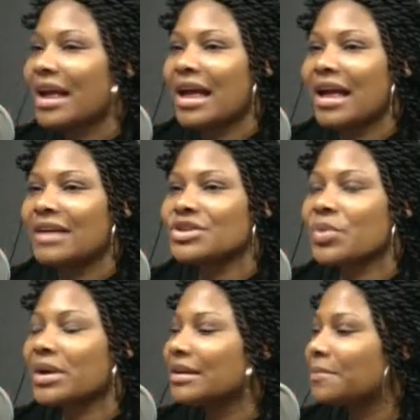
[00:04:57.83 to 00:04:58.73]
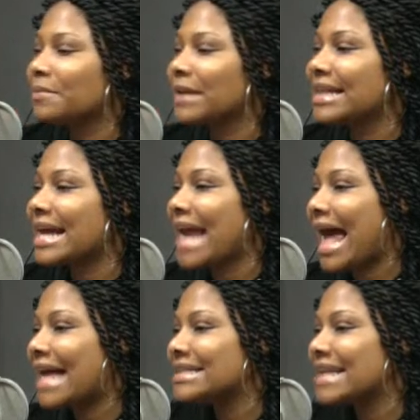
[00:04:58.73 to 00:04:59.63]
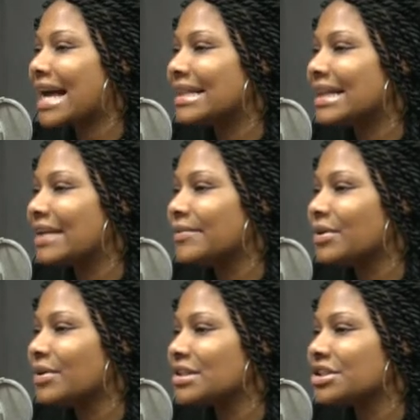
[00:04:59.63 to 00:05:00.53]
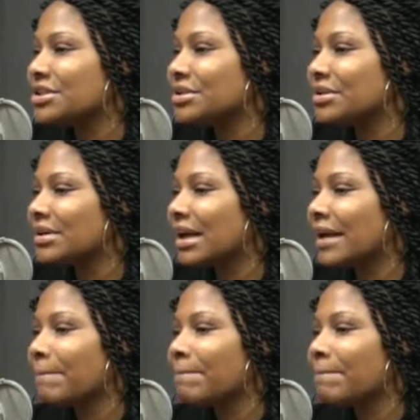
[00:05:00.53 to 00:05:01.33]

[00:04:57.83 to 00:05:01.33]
just quickly play that ad and then we'll continue okay